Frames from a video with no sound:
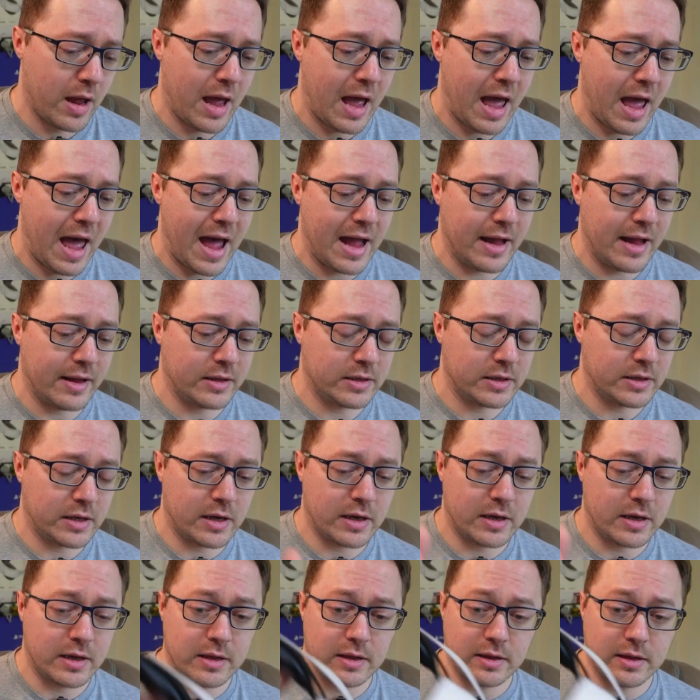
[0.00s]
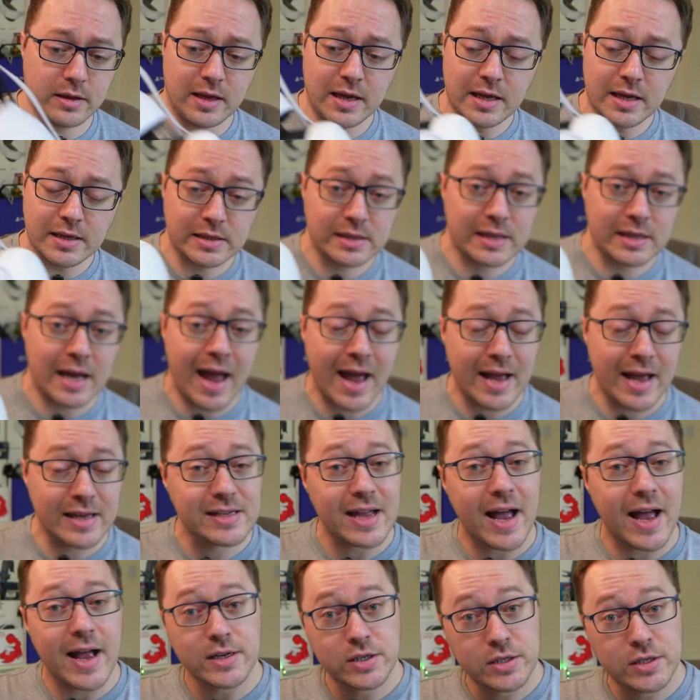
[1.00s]
And this has
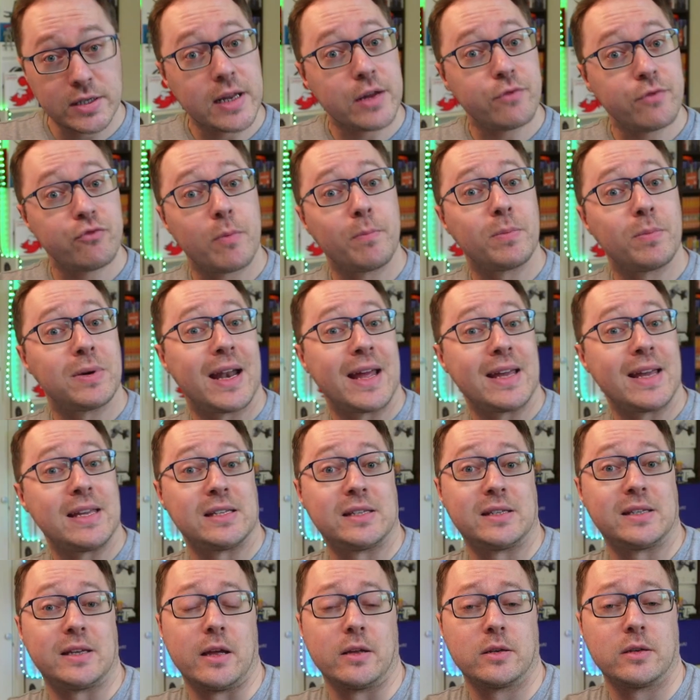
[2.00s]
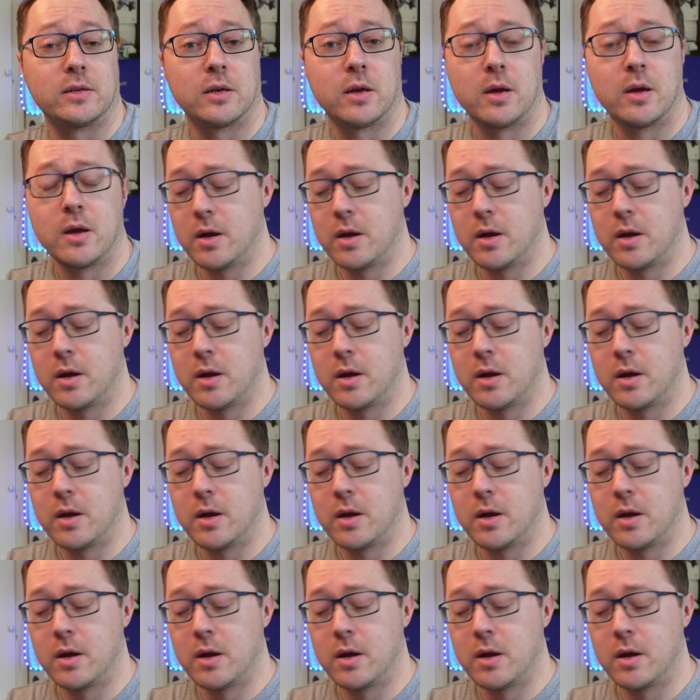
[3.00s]
actually replaced it.